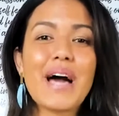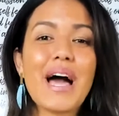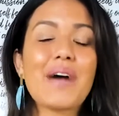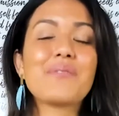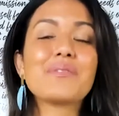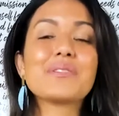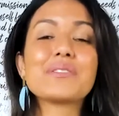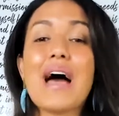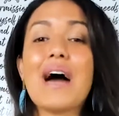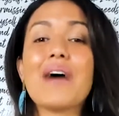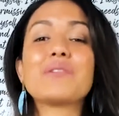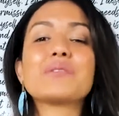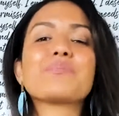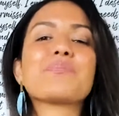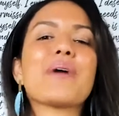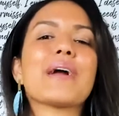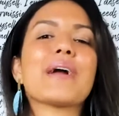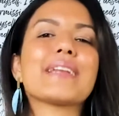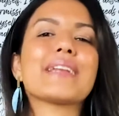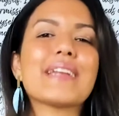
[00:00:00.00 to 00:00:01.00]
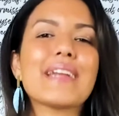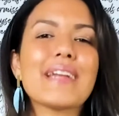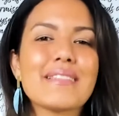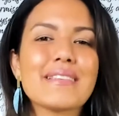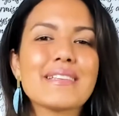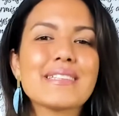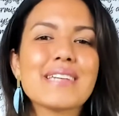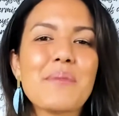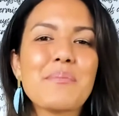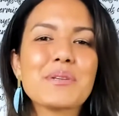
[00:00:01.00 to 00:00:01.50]
I was pregnant at
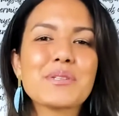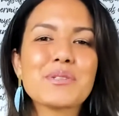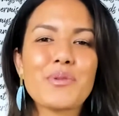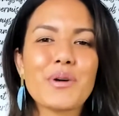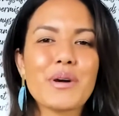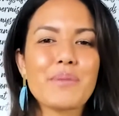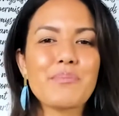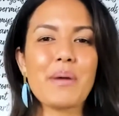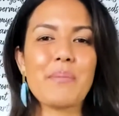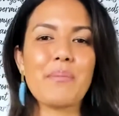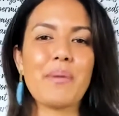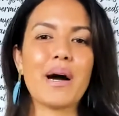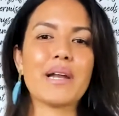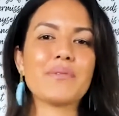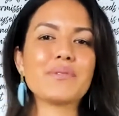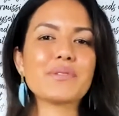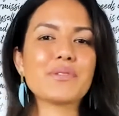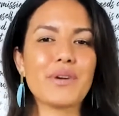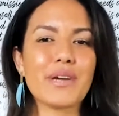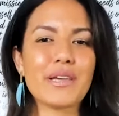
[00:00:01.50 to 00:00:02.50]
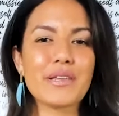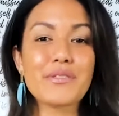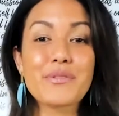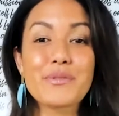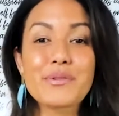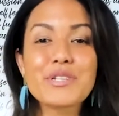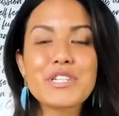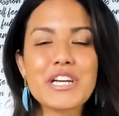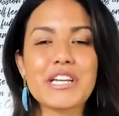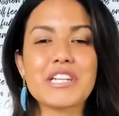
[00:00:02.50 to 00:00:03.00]
the time. My body was going
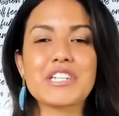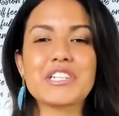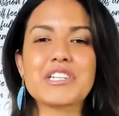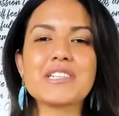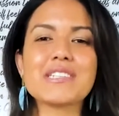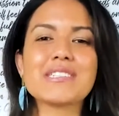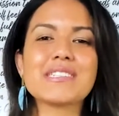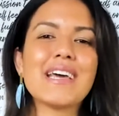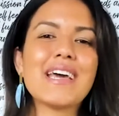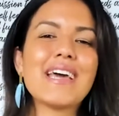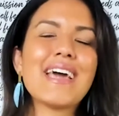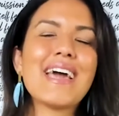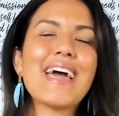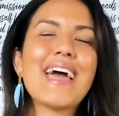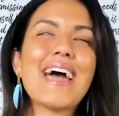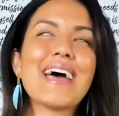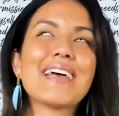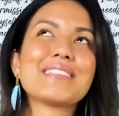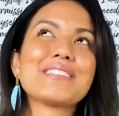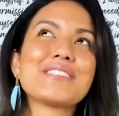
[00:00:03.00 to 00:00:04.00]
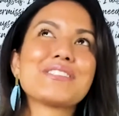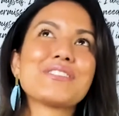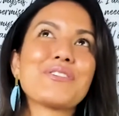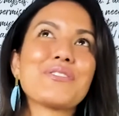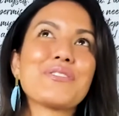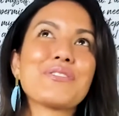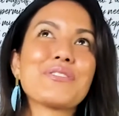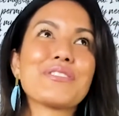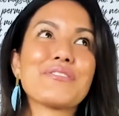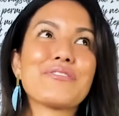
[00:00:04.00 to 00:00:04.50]
through changes. And
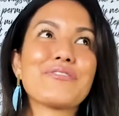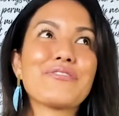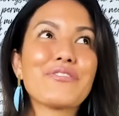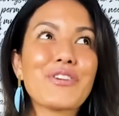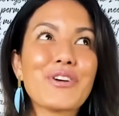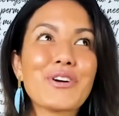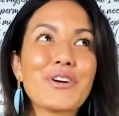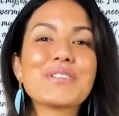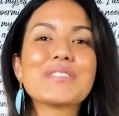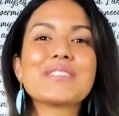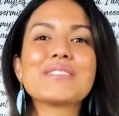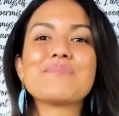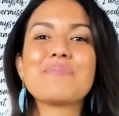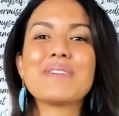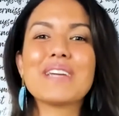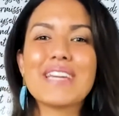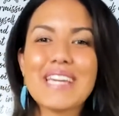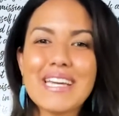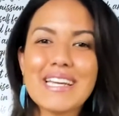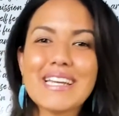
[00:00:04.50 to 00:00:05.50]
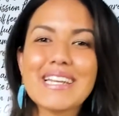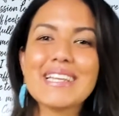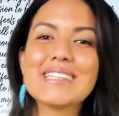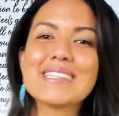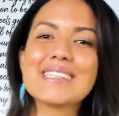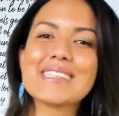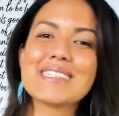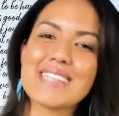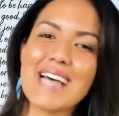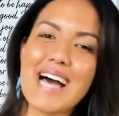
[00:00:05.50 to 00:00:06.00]
so the first bikini
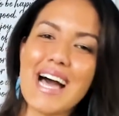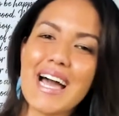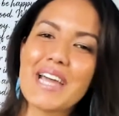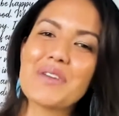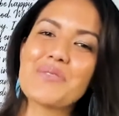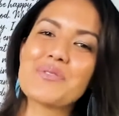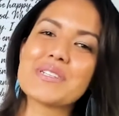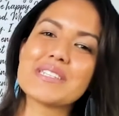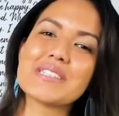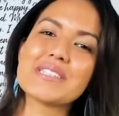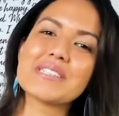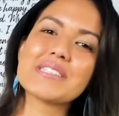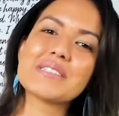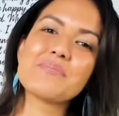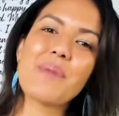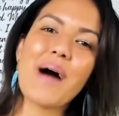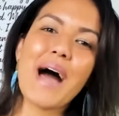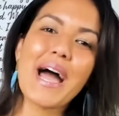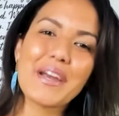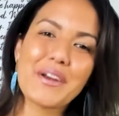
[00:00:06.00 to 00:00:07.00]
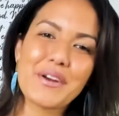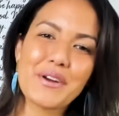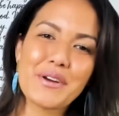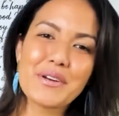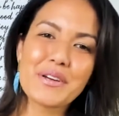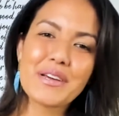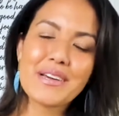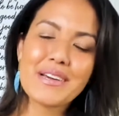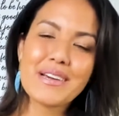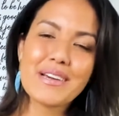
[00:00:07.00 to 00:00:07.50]
design was
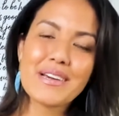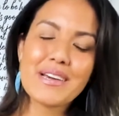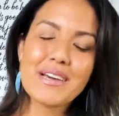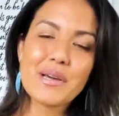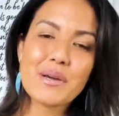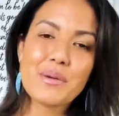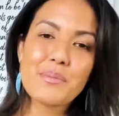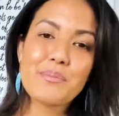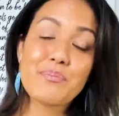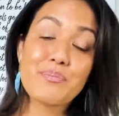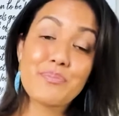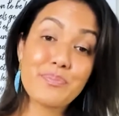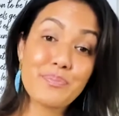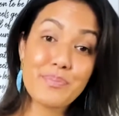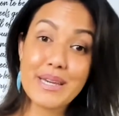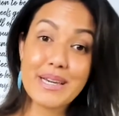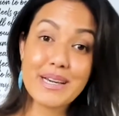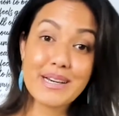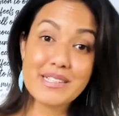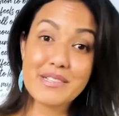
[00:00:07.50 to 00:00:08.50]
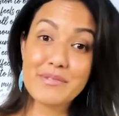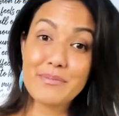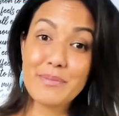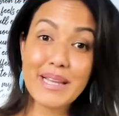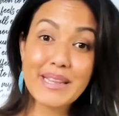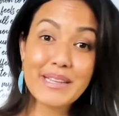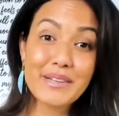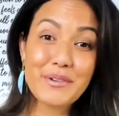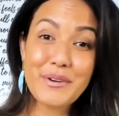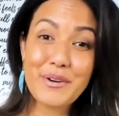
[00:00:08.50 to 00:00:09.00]
inspired because of my
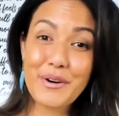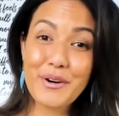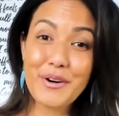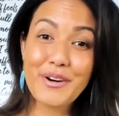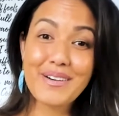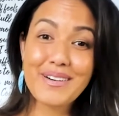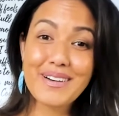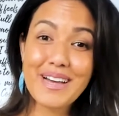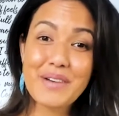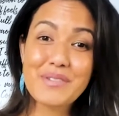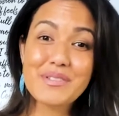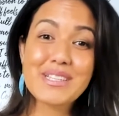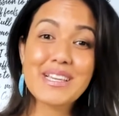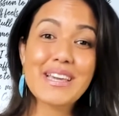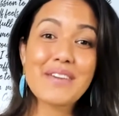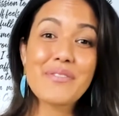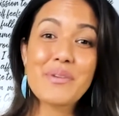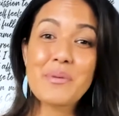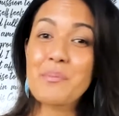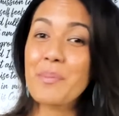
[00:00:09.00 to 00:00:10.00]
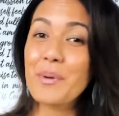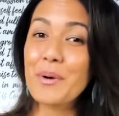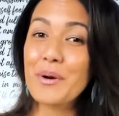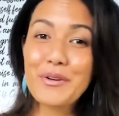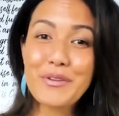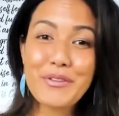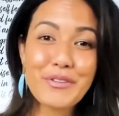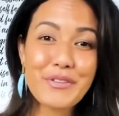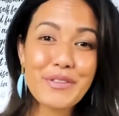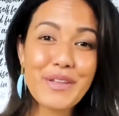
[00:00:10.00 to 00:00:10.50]
little girl. I was given
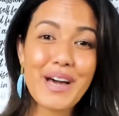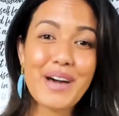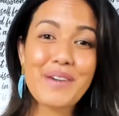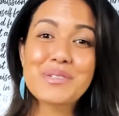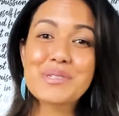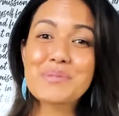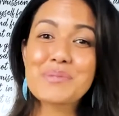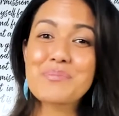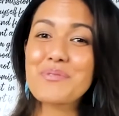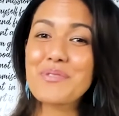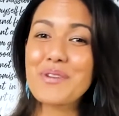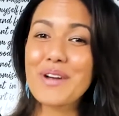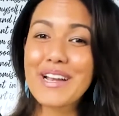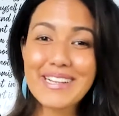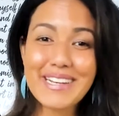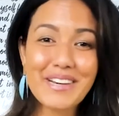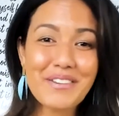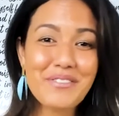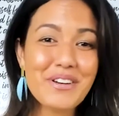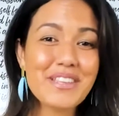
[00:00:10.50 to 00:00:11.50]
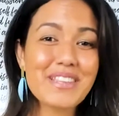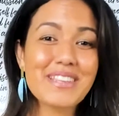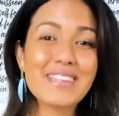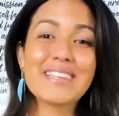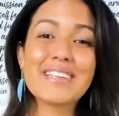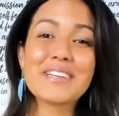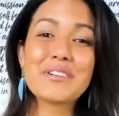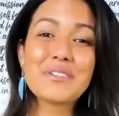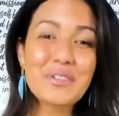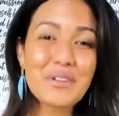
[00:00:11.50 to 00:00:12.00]
birth, I was pregnant with a
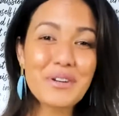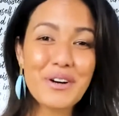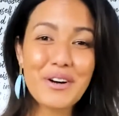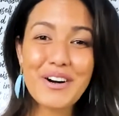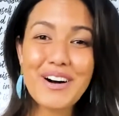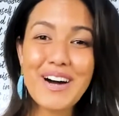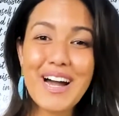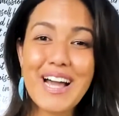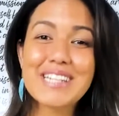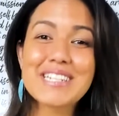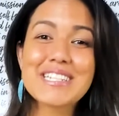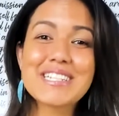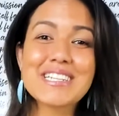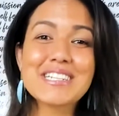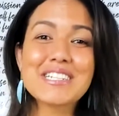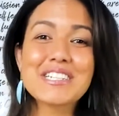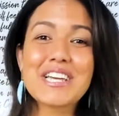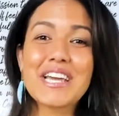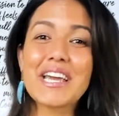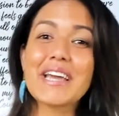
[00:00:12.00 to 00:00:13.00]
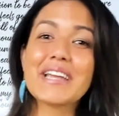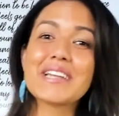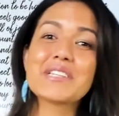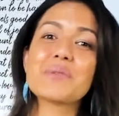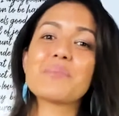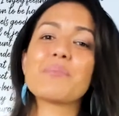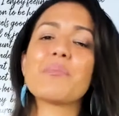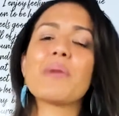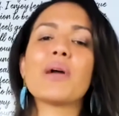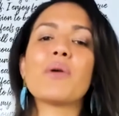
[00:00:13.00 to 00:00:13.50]
little girl, and she
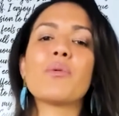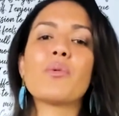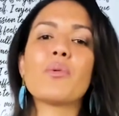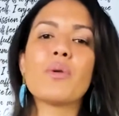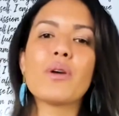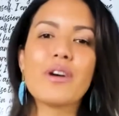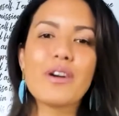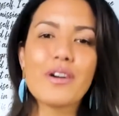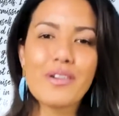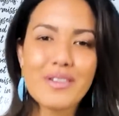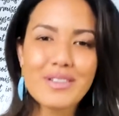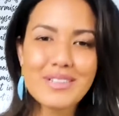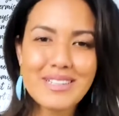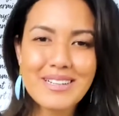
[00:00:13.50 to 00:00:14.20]
changed my world.